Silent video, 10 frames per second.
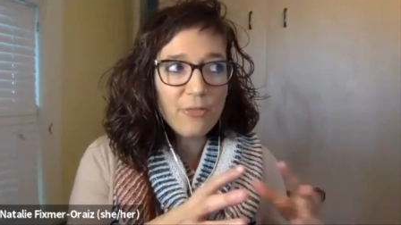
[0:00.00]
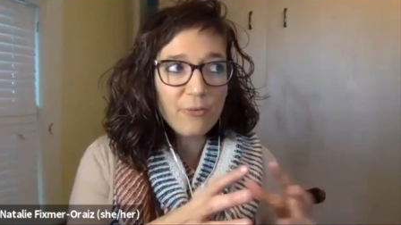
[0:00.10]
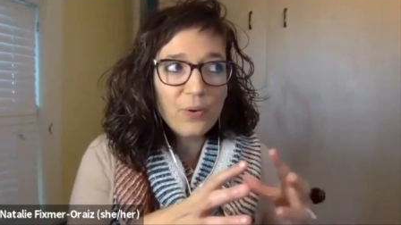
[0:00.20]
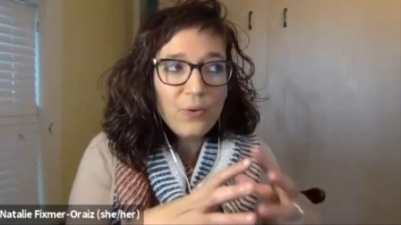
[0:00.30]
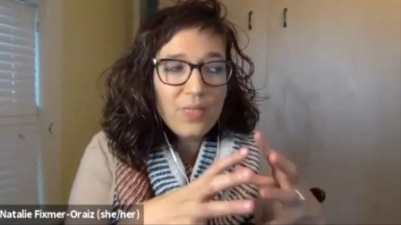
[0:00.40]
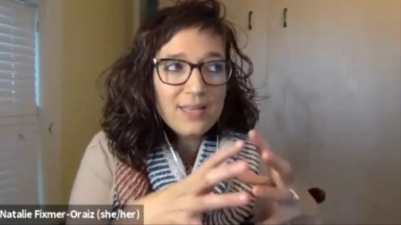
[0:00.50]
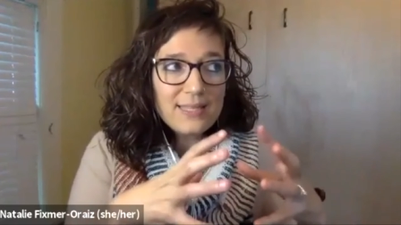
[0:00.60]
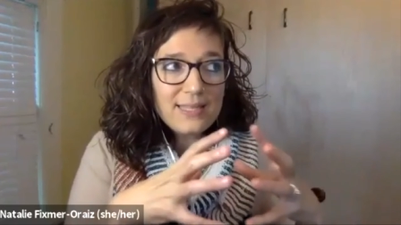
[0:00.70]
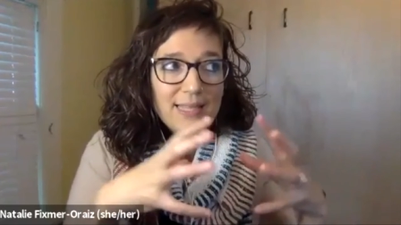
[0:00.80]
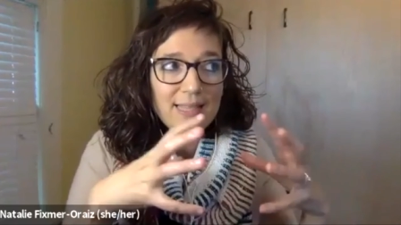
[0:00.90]
through
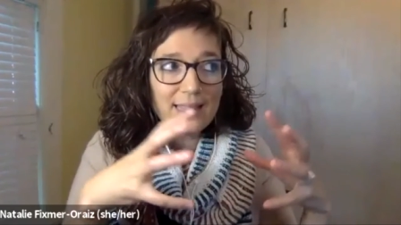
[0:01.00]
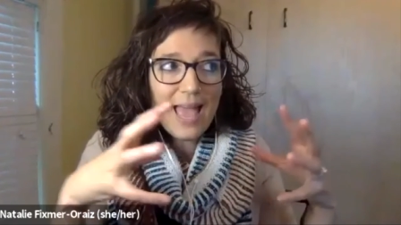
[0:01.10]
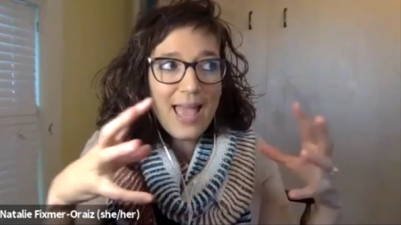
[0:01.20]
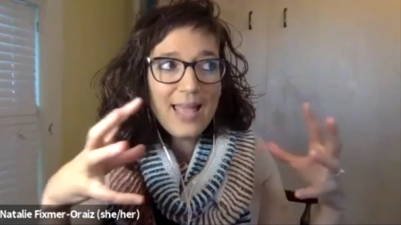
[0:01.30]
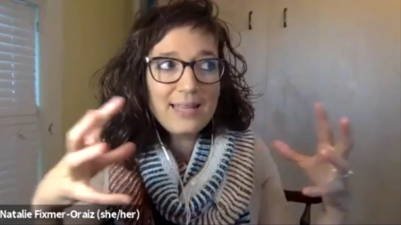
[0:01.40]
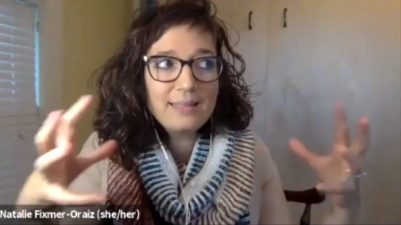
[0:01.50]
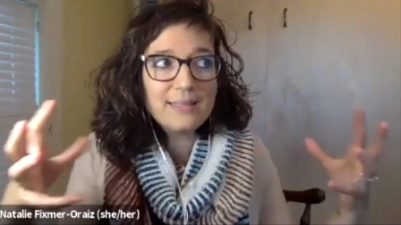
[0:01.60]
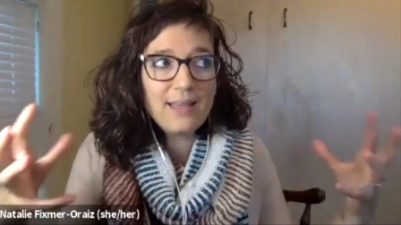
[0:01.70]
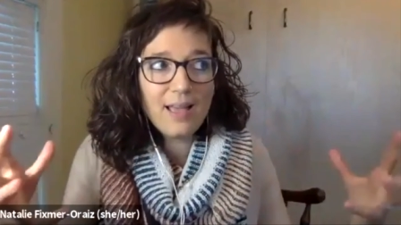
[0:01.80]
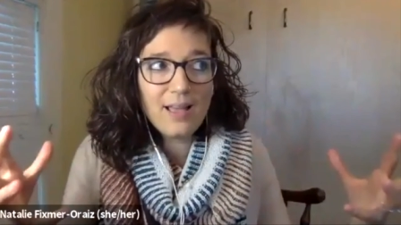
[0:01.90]
this
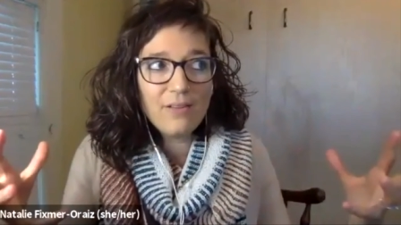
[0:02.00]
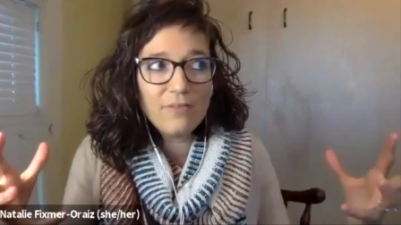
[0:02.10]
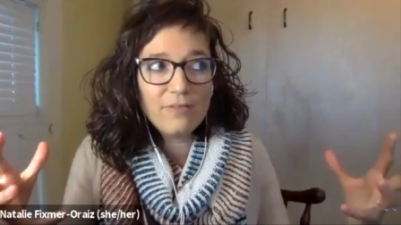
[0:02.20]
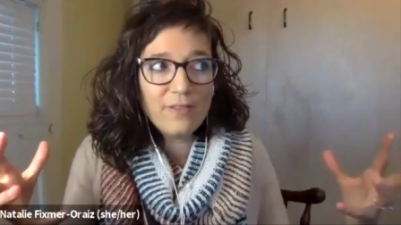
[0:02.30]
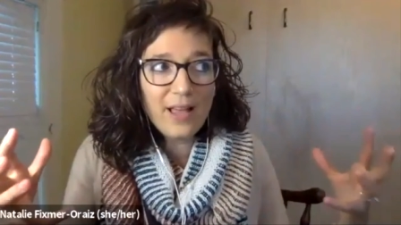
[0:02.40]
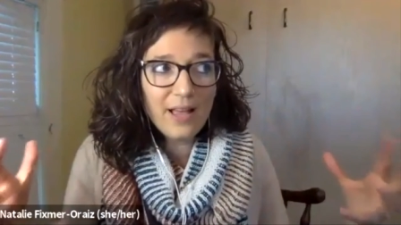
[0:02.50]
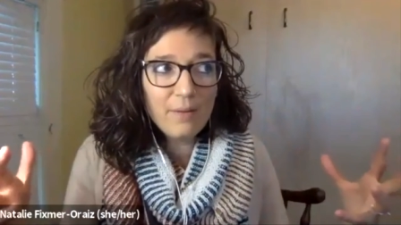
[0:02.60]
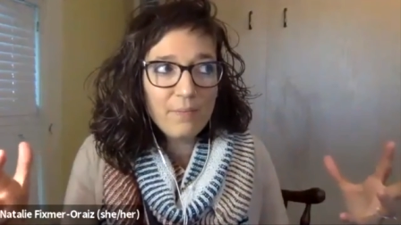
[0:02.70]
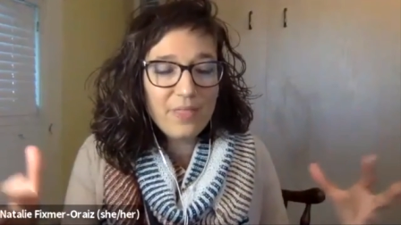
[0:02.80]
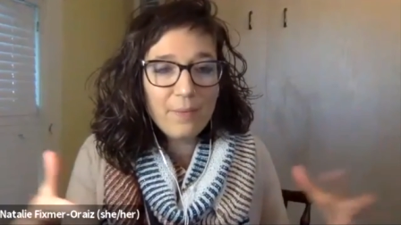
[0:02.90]
lens of
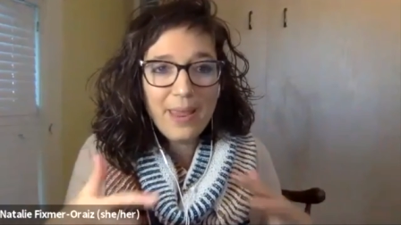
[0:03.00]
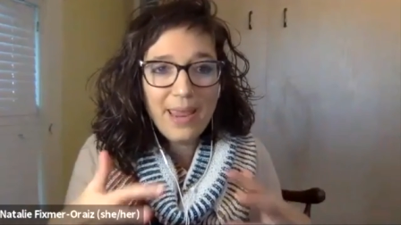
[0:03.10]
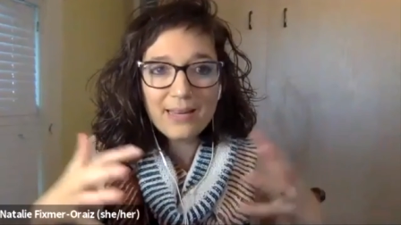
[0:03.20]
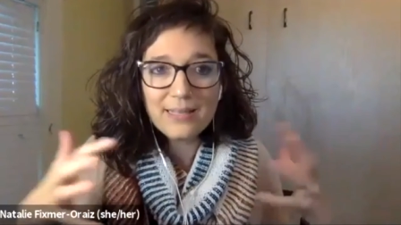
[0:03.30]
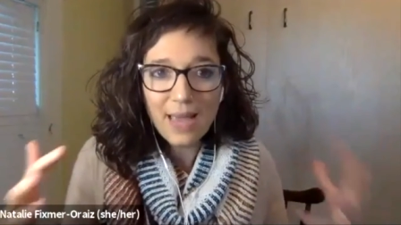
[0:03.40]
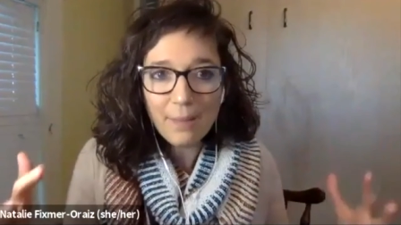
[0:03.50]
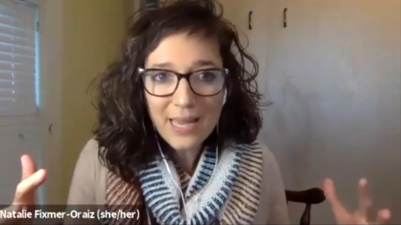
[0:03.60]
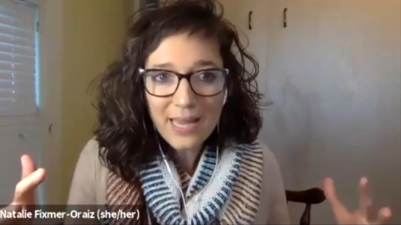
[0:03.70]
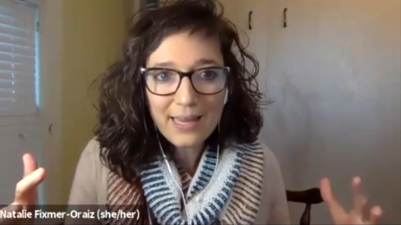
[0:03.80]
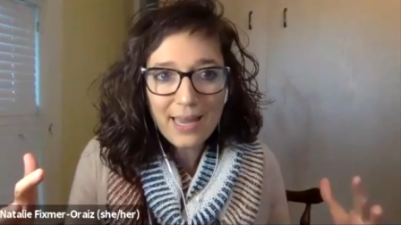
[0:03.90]
um, the
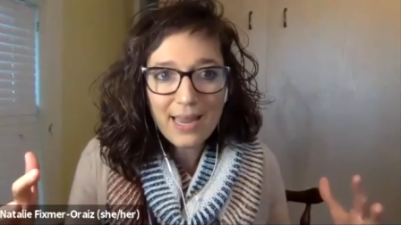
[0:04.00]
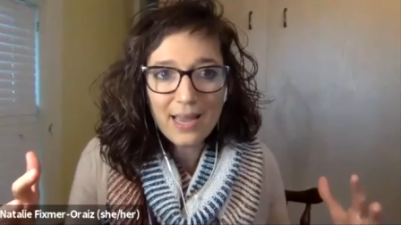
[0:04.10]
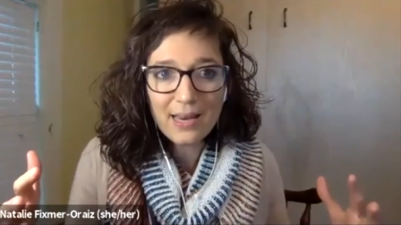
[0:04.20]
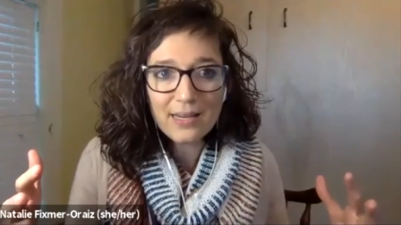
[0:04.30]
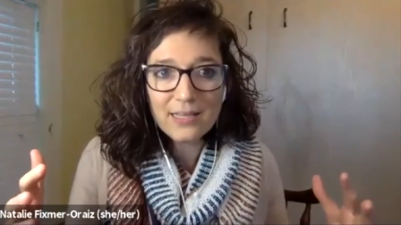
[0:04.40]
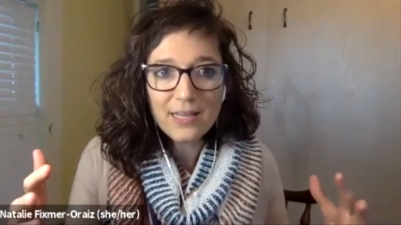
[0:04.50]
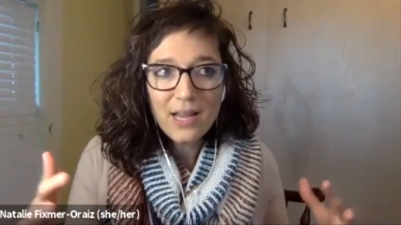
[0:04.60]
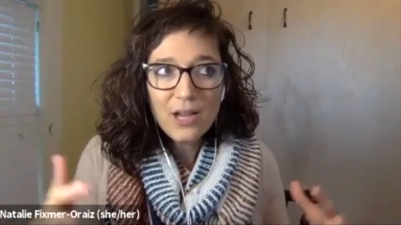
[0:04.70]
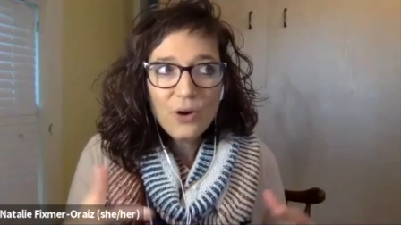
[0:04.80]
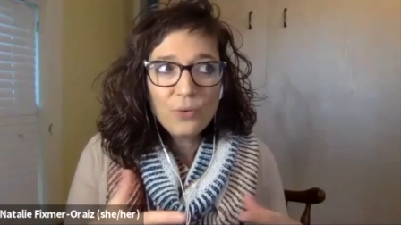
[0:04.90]
pandemic and
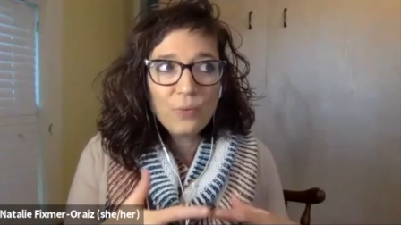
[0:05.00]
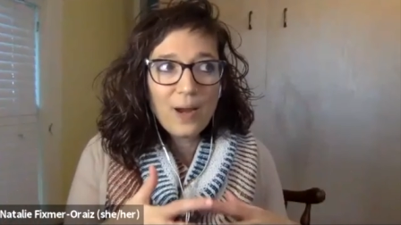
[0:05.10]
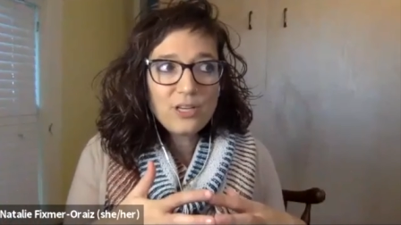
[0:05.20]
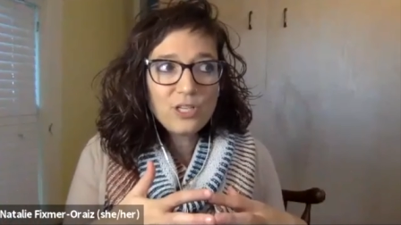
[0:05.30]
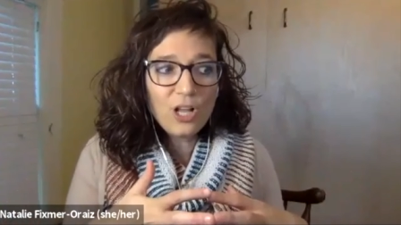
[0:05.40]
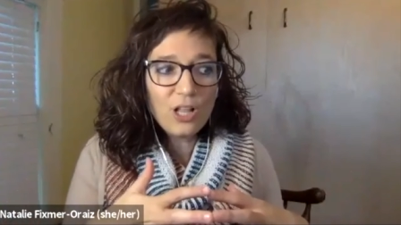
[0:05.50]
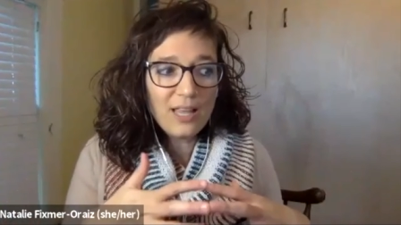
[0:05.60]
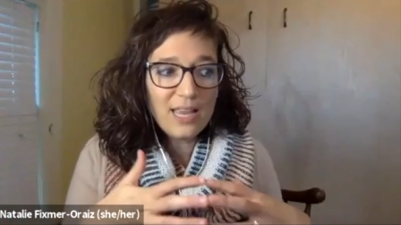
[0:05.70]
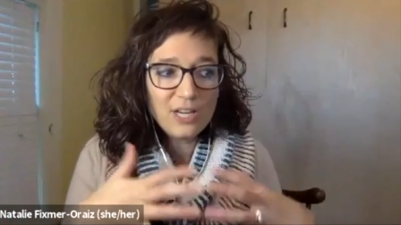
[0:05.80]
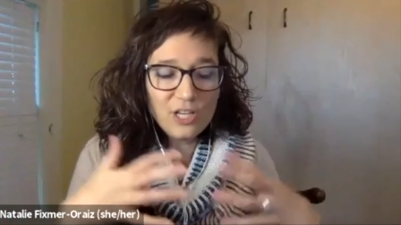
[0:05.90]

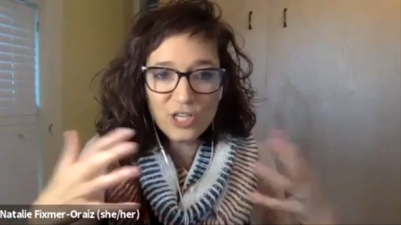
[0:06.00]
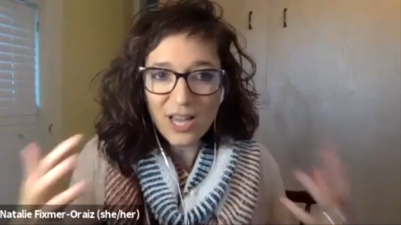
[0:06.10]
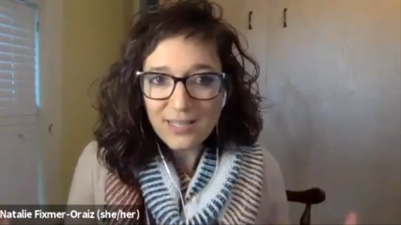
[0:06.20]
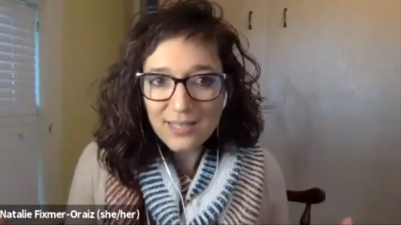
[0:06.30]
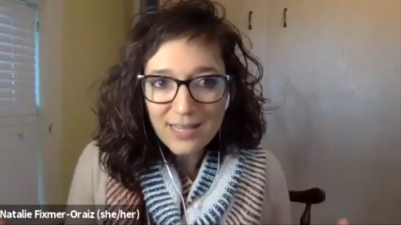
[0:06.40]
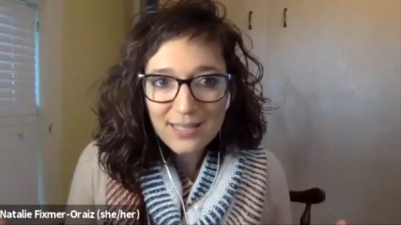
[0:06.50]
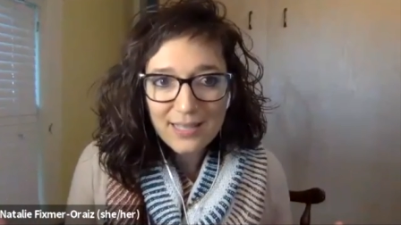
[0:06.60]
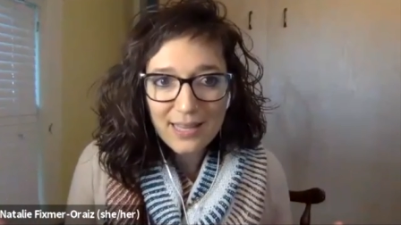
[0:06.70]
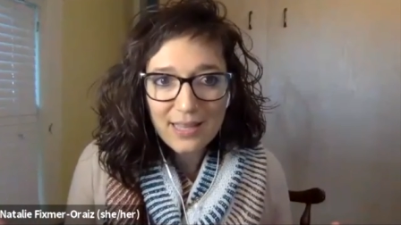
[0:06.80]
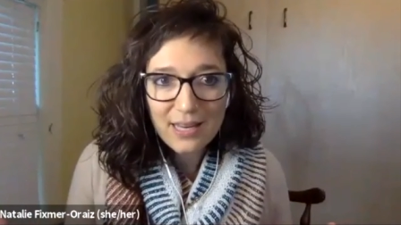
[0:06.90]
racial
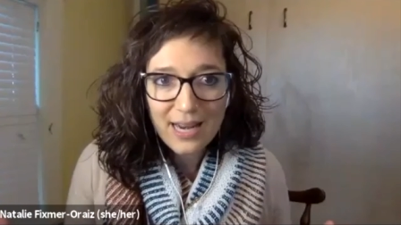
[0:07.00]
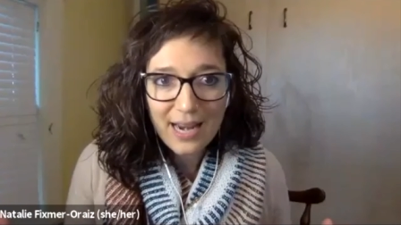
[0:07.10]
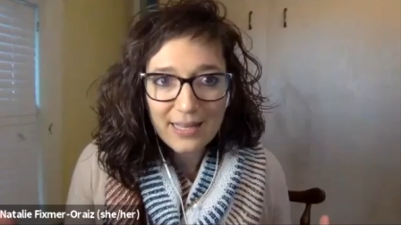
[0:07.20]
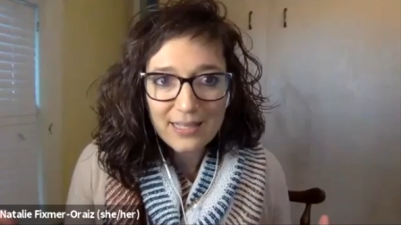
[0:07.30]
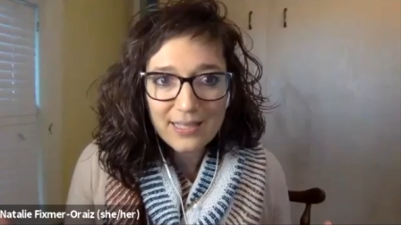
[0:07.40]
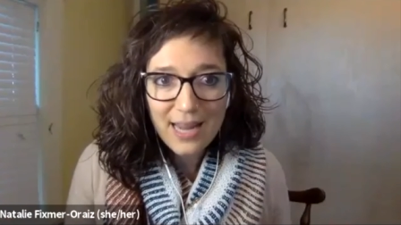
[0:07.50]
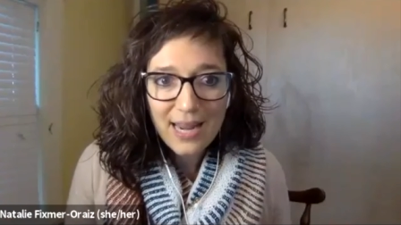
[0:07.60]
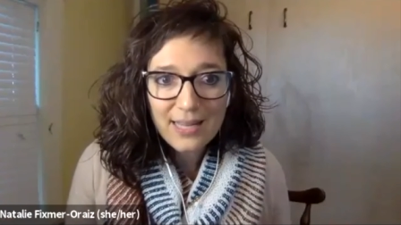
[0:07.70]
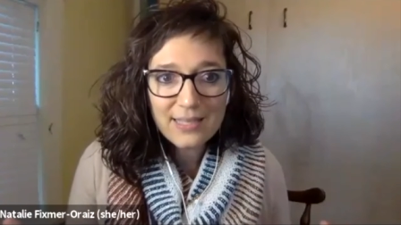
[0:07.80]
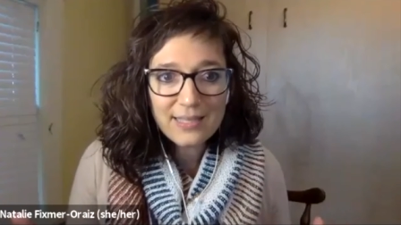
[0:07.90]
injustice in the United
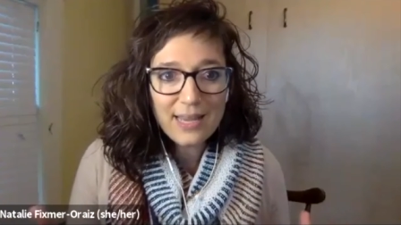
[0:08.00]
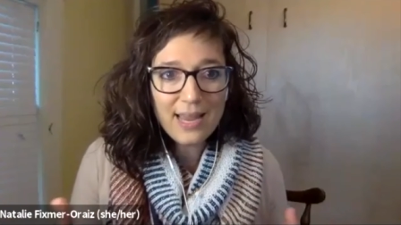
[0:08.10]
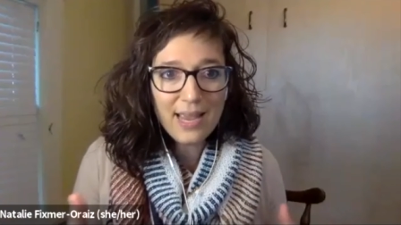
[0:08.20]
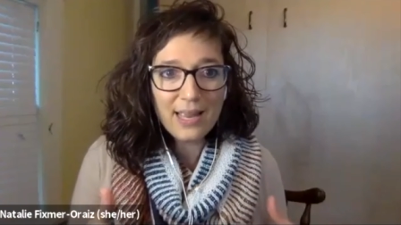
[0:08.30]
States